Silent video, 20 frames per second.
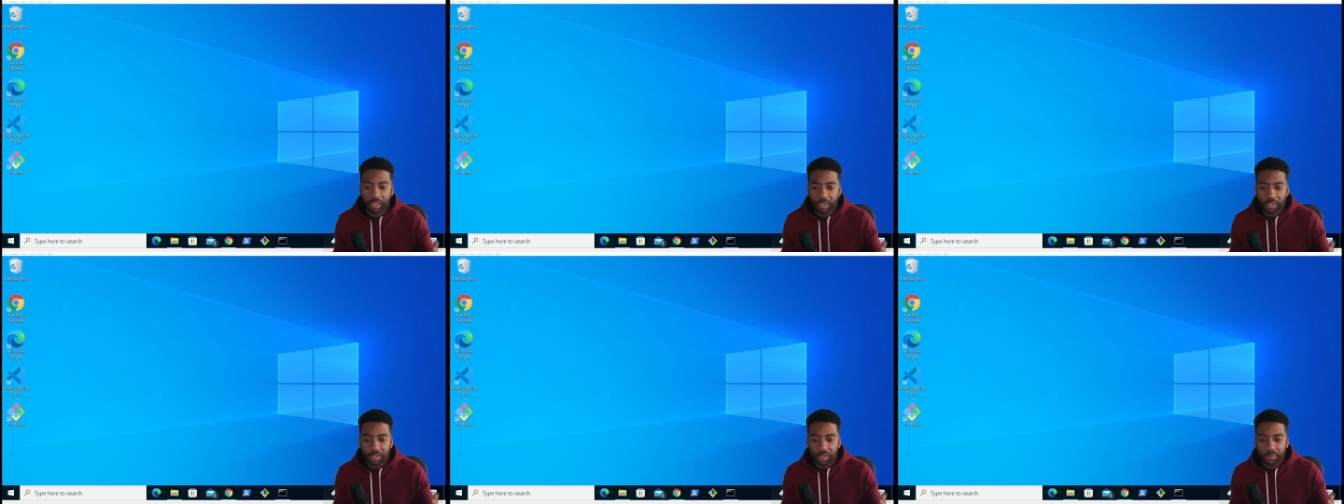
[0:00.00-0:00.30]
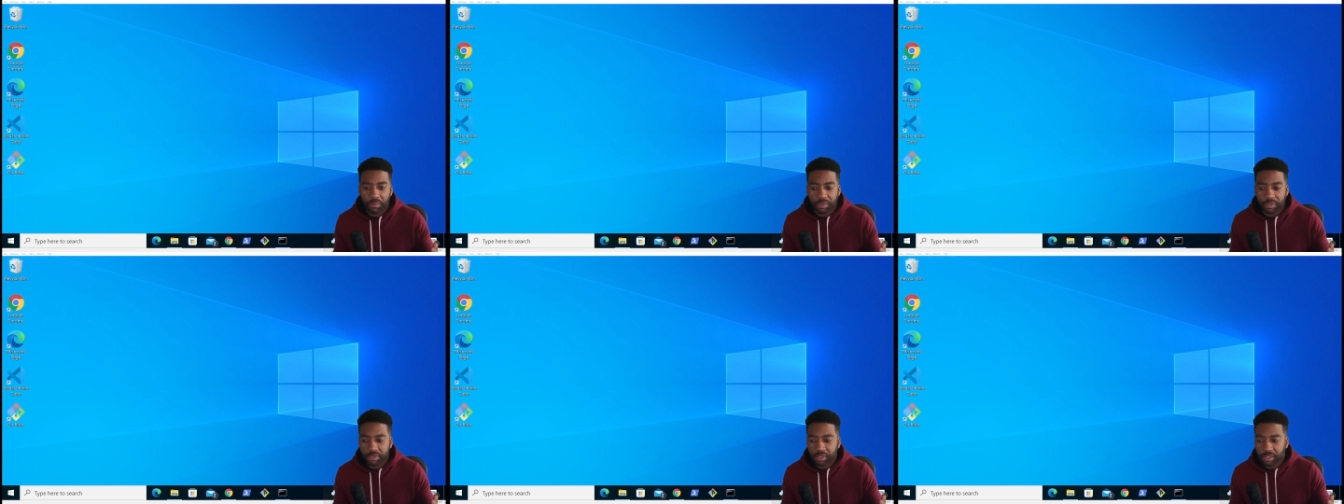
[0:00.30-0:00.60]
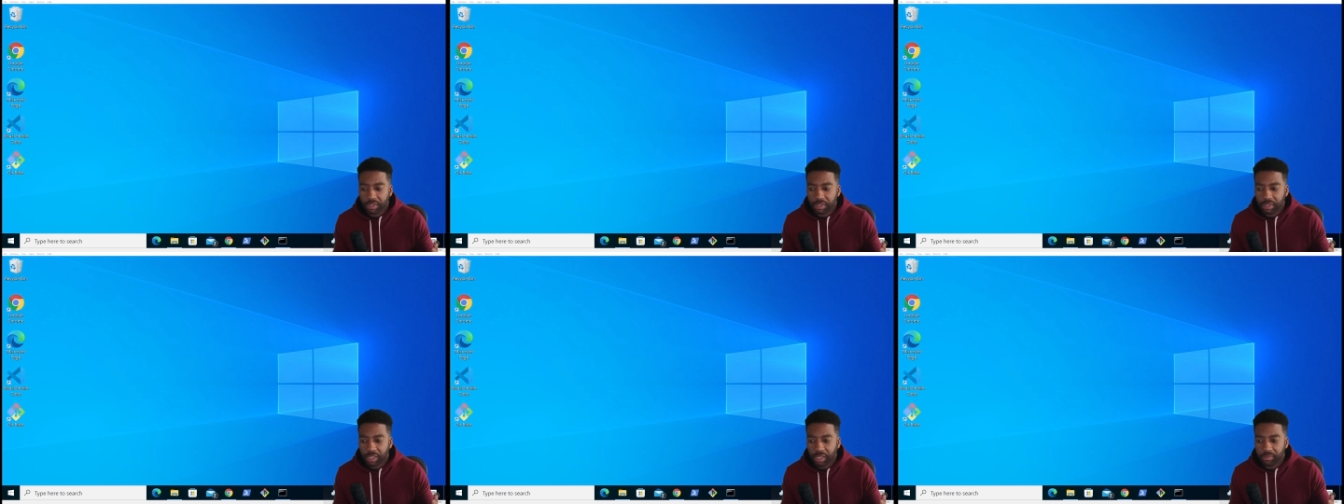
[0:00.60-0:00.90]
which can
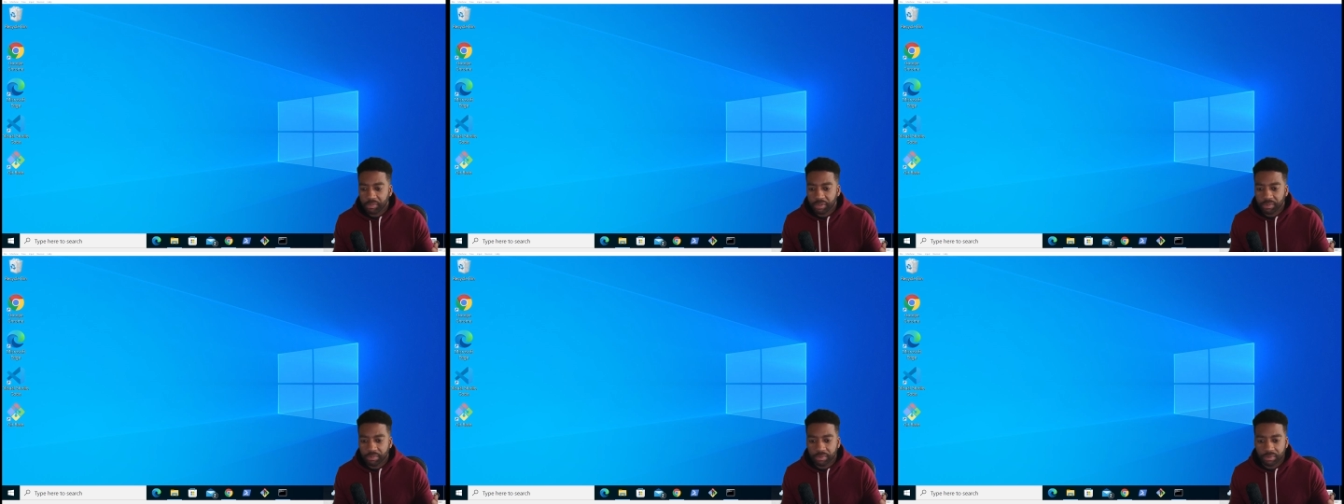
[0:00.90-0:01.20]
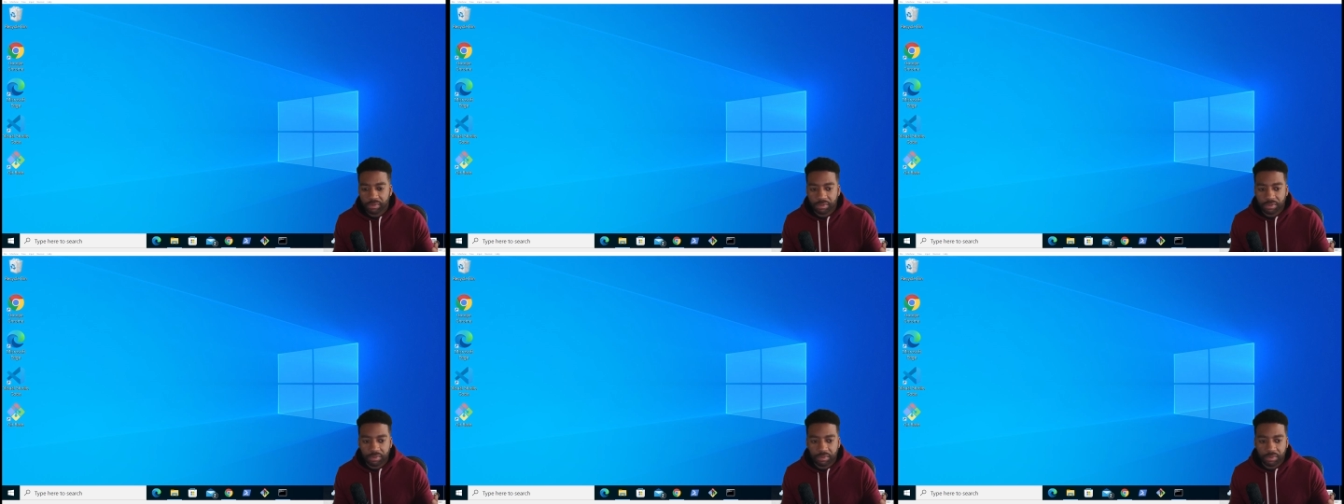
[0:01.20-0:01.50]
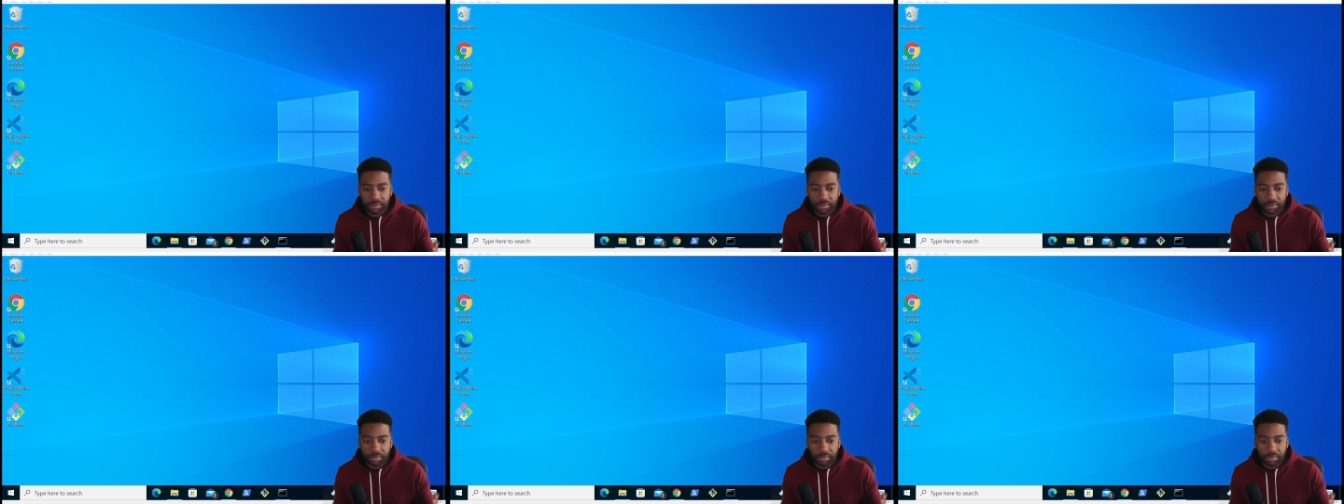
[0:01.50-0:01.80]
allow people
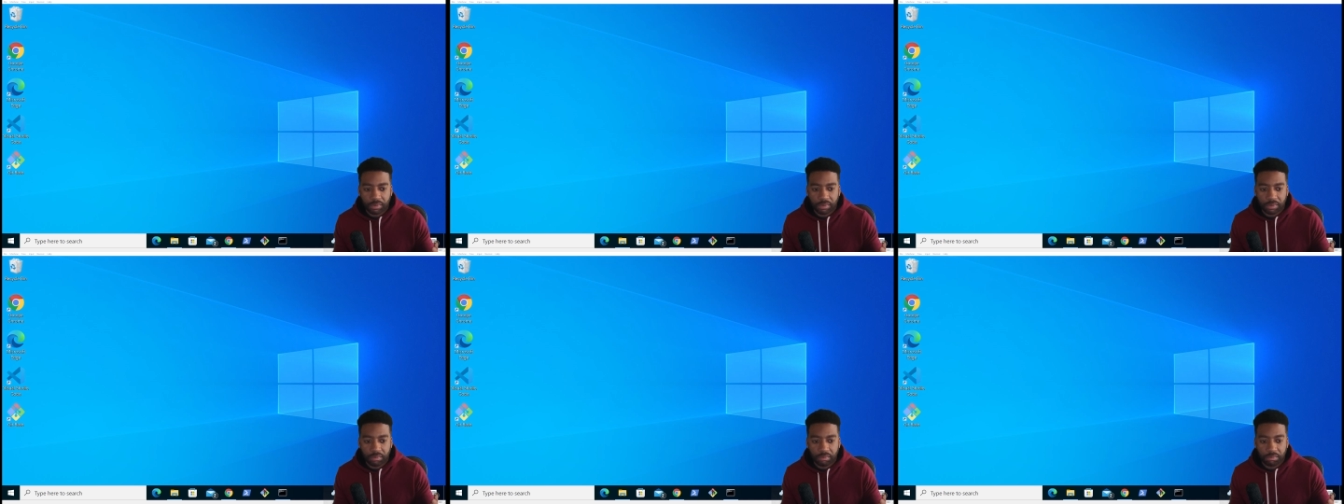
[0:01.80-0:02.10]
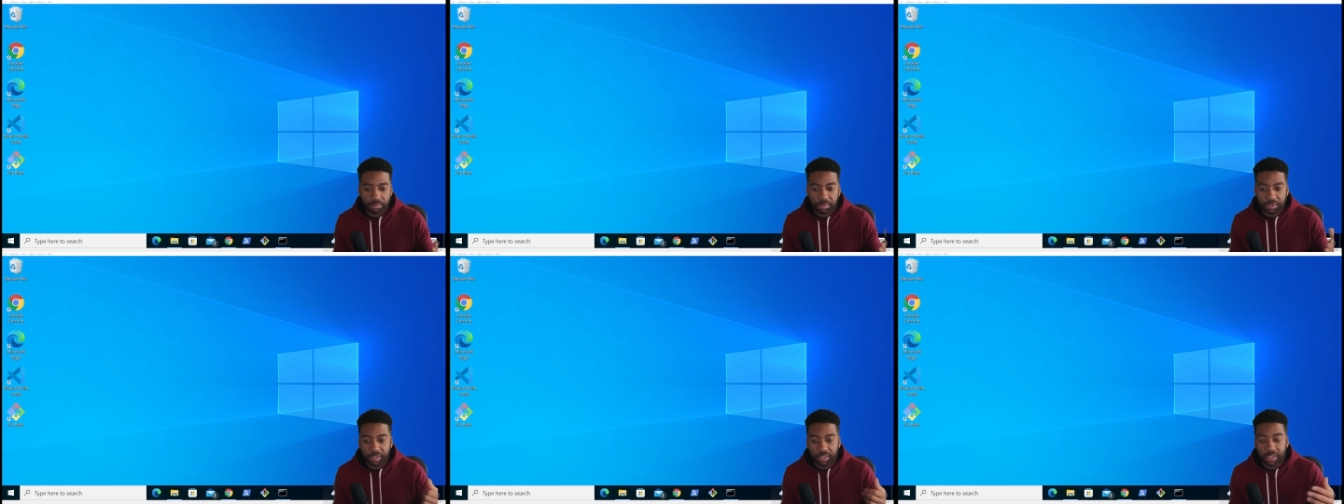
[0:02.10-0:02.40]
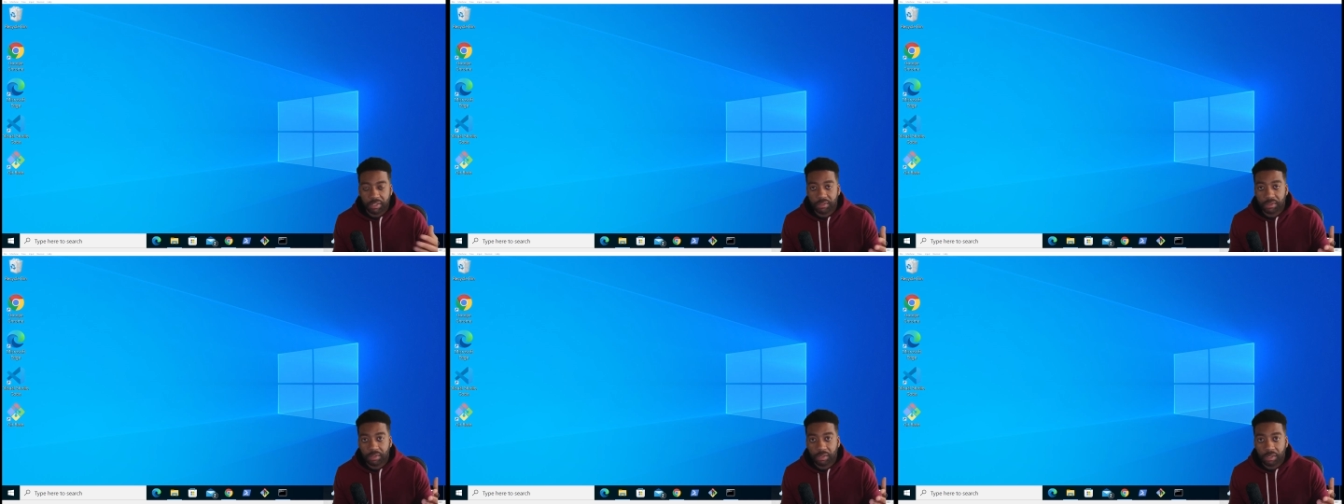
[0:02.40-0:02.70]
to look
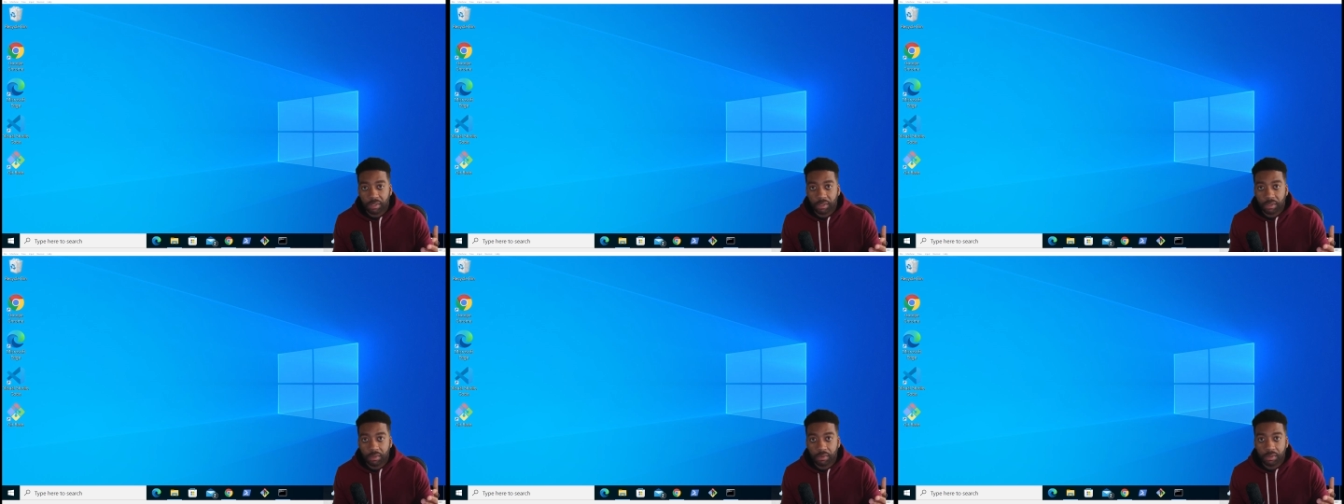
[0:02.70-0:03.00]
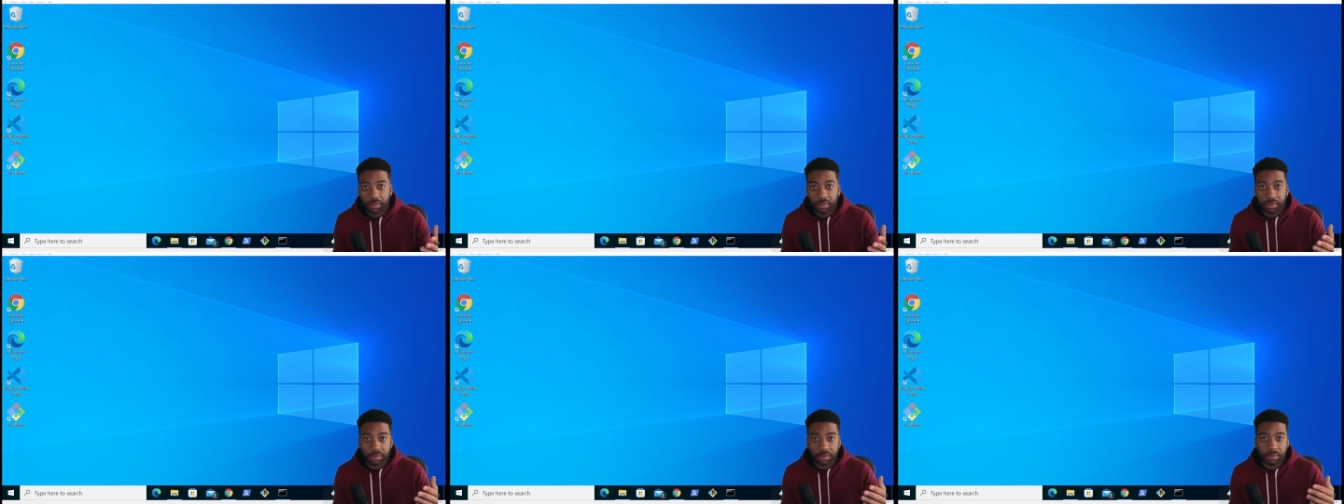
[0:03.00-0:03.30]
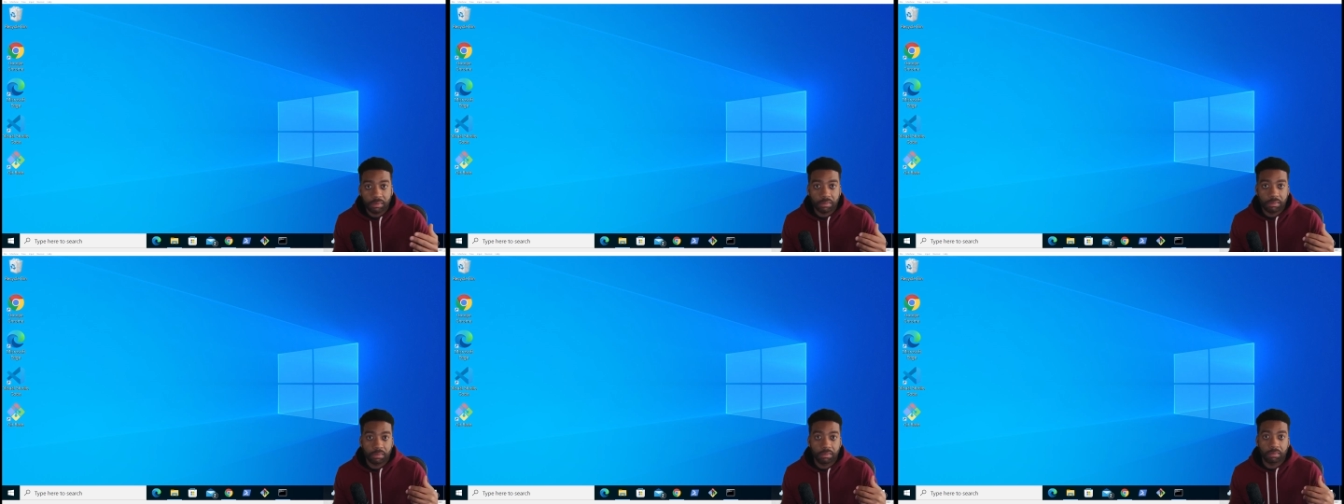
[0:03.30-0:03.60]
at your code
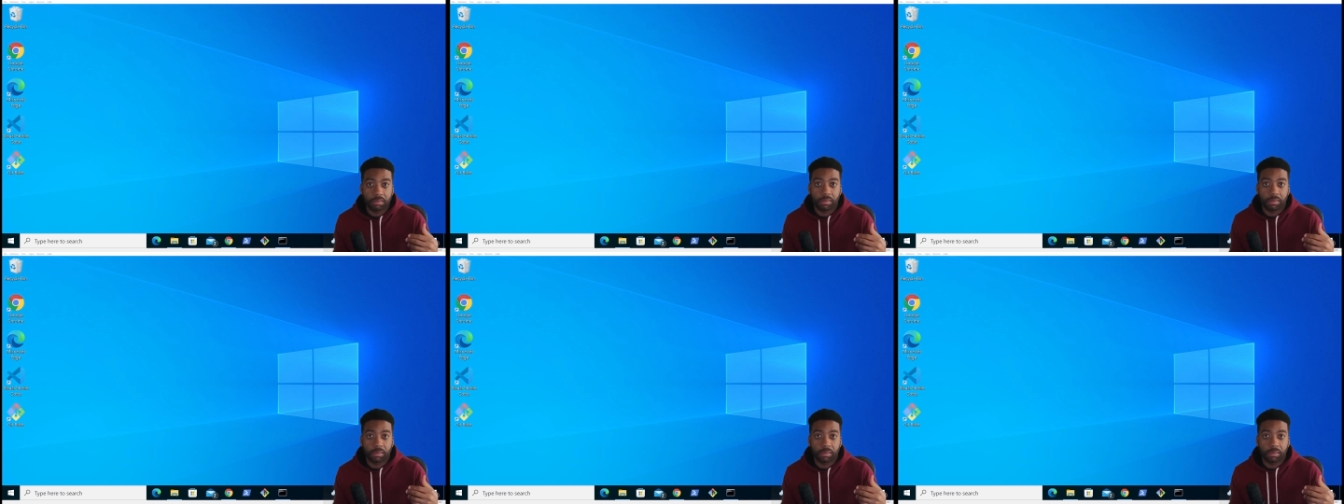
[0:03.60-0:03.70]
and